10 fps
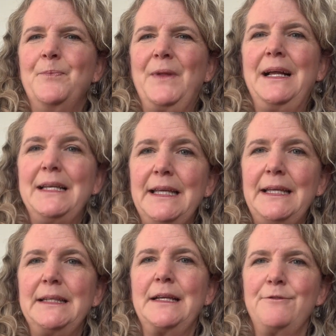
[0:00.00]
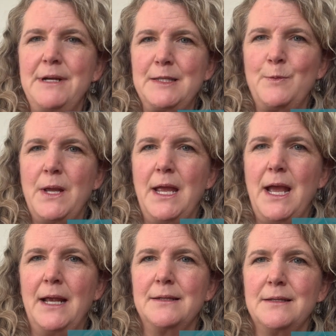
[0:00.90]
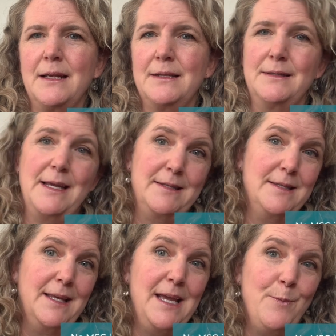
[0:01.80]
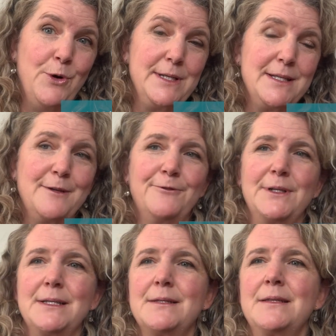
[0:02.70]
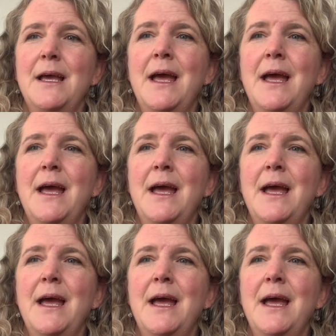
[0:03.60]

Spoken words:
clean recipe, and that's the key point of difference.